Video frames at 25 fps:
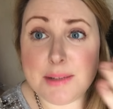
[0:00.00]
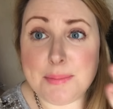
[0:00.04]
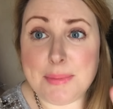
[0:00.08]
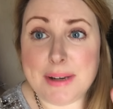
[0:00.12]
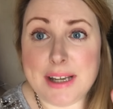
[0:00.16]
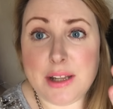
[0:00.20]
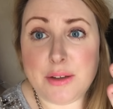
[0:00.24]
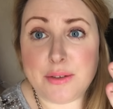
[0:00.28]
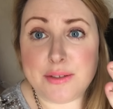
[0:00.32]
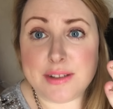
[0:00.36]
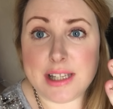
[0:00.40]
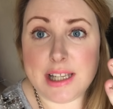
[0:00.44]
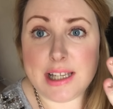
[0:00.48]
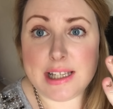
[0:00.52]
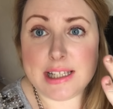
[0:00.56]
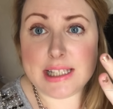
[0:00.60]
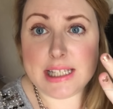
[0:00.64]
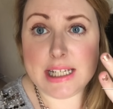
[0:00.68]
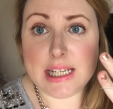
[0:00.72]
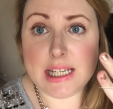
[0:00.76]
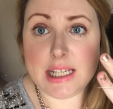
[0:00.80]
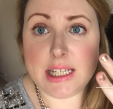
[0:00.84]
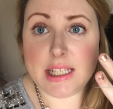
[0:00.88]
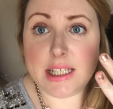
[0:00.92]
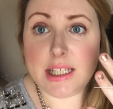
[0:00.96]
My nails
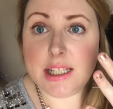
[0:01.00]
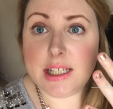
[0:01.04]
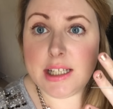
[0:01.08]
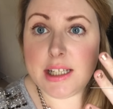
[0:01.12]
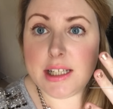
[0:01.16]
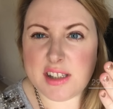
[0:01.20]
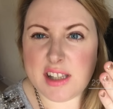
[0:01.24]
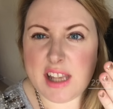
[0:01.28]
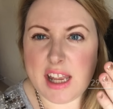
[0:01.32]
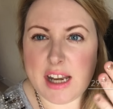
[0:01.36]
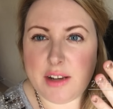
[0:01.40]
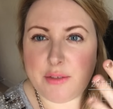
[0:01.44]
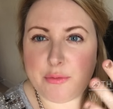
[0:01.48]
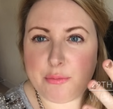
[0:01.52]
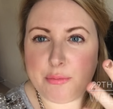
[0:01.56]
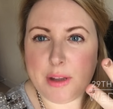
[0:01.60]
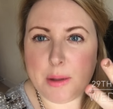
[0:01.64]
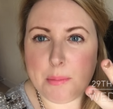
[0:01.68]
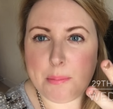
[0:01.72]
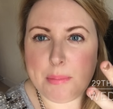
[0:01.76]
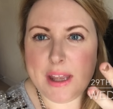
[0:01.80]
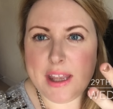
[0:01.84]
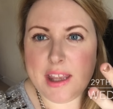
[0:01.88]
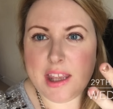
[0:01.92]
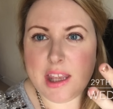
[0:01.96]
last night. It's kind of
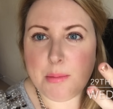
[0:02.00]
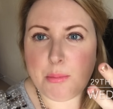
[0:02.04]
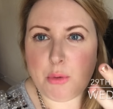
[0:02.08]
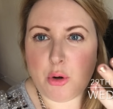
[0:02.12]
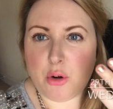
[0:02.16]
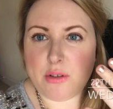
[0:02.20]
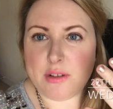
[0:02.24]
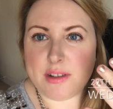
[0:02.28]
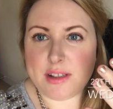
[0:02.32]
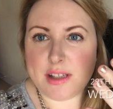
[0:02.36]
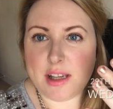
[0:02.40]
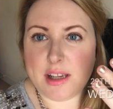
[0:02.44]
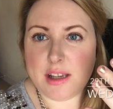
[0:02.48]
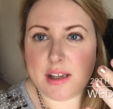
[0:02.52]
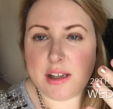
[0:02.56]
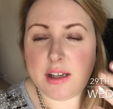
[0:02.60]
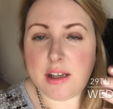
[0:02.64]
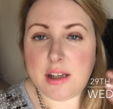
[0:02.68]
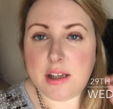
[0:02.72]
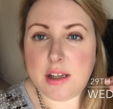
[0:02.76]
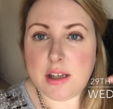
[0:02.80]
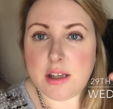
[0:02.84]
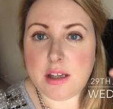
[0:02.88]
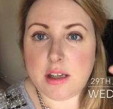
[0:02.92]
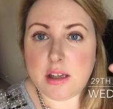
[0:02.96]
like pinky bronzy
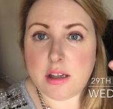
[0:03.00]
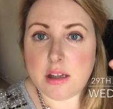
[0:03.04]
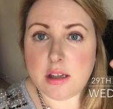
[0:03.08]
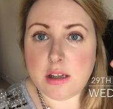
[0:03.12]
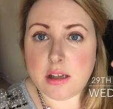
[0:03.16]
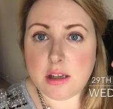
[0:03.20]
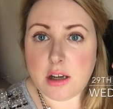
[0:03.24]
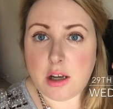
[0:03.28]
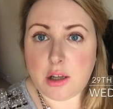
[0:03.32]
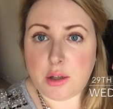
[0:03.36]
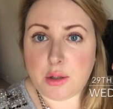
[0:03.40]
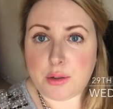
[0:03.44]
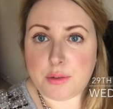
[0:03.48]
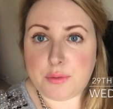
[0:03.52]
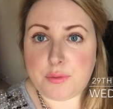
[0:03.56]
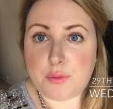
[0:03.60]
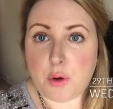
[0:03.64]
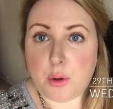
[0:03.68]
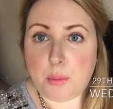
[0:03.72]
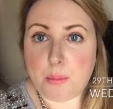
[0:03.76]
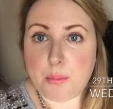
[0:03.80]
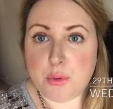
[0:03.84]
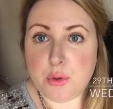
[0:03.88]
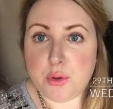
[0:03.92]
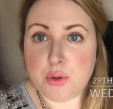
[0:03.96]
colour
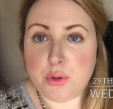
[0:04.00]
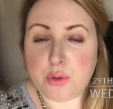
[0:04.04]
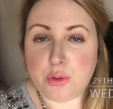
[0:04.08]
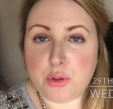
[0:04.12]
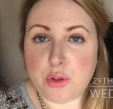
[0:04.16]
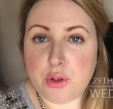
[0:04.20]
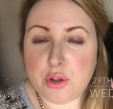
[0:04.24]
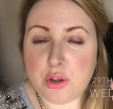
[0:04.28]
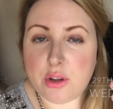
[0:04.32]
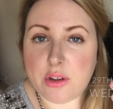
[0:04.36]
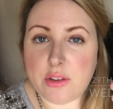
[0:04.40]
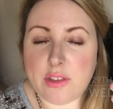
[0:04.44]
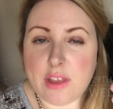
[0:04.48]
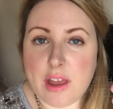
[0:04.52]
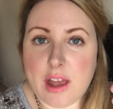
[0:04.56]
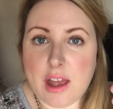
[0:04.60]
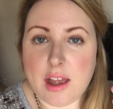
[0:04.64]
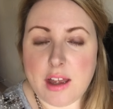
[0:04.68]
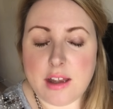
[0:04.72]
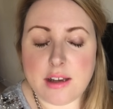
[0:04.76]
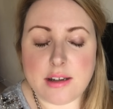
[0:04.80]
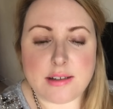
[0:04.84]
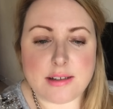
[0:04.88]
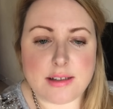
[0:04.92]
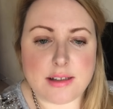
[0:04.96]
from New Look
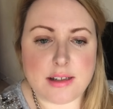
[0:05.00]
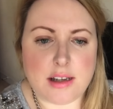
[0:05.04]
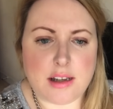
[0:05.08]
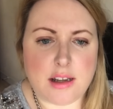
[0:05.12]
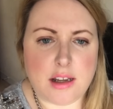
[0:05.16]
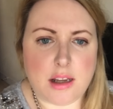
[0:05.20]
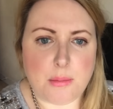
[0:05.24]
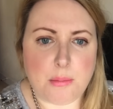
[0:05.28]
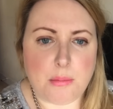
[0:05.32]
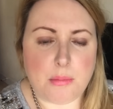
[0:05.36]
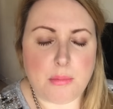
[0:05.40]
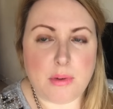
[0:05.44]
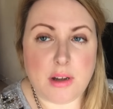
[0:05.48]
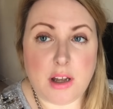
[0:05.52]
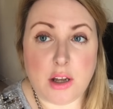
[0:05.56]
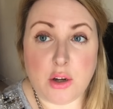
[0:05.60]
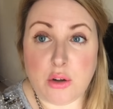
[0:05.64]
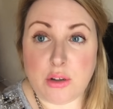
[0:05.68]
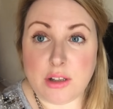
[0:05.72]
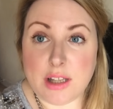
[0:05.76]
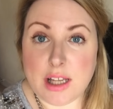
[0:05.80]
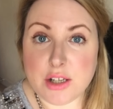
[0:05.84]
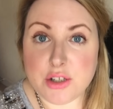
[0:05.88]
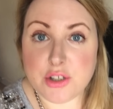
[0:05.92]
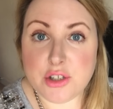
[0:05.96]
that I
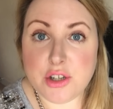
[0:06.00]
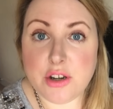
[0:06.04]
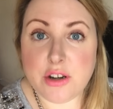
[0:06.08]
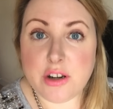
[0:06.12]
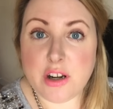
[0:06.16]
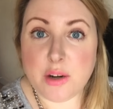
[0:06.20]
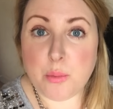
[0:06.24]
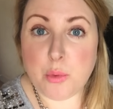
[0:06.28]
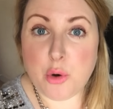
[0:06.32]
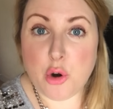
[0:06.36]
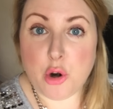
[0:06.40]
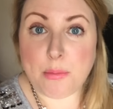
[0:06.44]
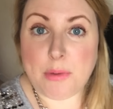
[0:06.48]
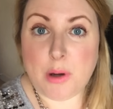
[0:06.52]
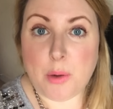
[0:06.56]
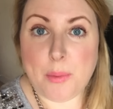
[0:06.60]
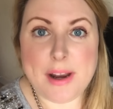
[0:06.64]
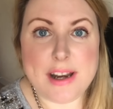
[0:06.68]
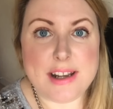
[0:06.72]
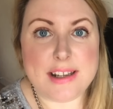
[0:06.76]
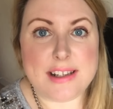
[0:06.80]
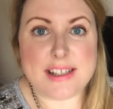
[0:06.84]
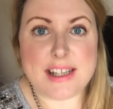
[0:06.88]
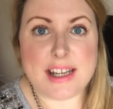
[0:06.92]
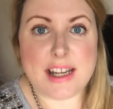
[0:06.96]
got last year, and I wore on my
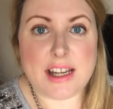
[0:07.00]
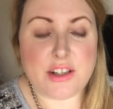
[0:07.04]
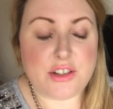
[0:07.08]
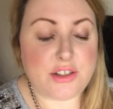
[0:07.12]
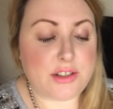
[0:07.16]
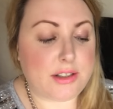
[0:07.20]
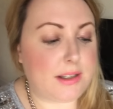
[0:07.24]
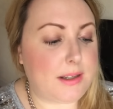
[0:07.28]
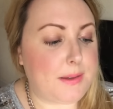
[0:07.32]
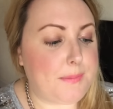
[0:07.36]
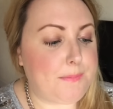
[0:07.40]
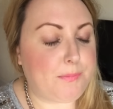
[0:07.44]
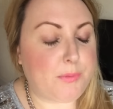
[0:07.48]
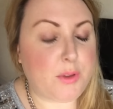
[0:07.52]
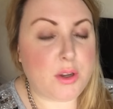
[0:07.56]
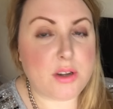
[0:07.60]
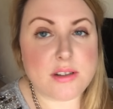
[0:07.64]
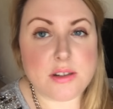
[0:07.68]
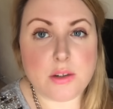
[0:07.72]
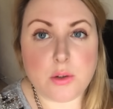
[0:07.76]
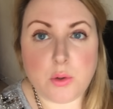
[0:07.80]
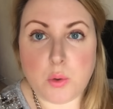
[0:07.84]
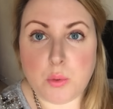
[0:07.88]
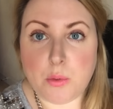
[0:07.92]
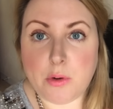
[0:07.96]
wedding day actually,
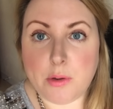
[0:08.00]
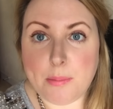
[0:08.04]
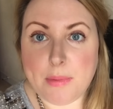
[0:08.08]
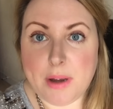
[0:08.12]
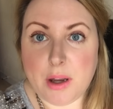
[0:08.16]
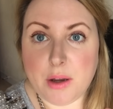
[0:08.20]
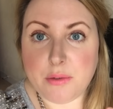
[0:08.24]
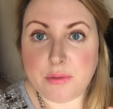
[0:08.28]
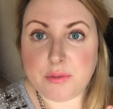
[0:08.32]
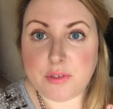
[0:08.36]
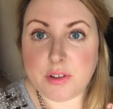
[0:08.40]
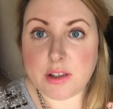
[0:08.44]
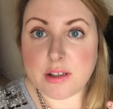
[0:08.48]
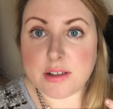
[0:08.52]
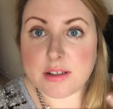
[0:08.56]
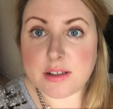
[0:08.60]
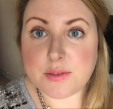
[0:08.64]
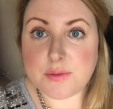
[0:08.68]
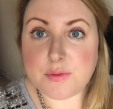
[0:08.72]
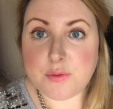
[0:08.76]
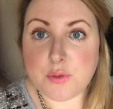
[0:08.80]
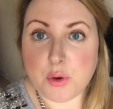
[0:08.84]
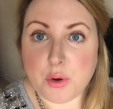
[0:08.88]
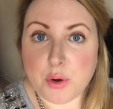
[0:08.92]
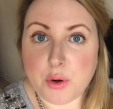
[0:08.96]
because it'll go with my outfit
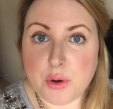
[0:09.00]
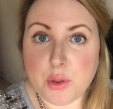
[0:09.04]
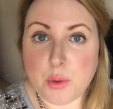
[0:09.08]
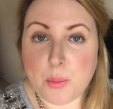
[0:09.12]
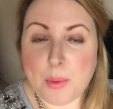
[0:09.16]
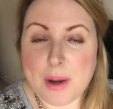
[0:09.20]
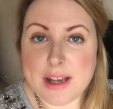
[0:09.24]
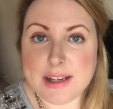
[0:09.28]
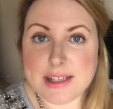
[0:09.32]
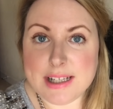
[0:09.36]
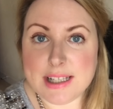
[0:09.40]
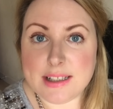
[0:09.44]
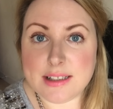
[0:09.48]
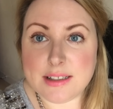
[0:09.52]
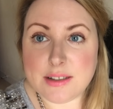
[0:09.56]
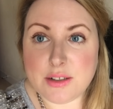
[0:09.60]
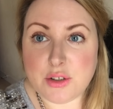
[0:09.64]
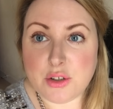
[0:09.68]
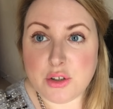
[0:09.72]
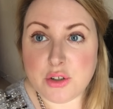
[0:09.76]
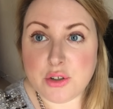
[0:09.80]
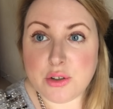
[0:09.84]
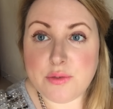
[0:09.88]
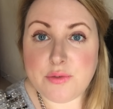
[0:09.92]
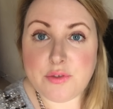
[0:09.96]
for the wedding
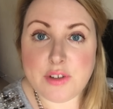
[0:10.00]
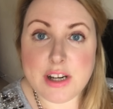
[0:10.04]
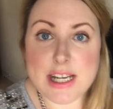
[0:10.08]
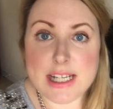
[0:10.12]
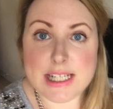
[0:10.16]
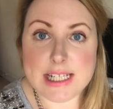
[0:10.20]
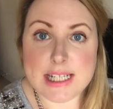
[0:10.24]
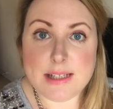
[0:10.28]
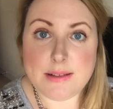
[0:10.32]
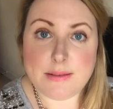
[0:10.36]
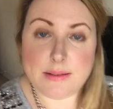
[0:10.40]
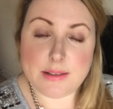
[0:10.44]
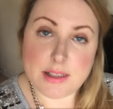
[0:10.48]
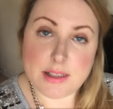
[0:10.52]
on Friday.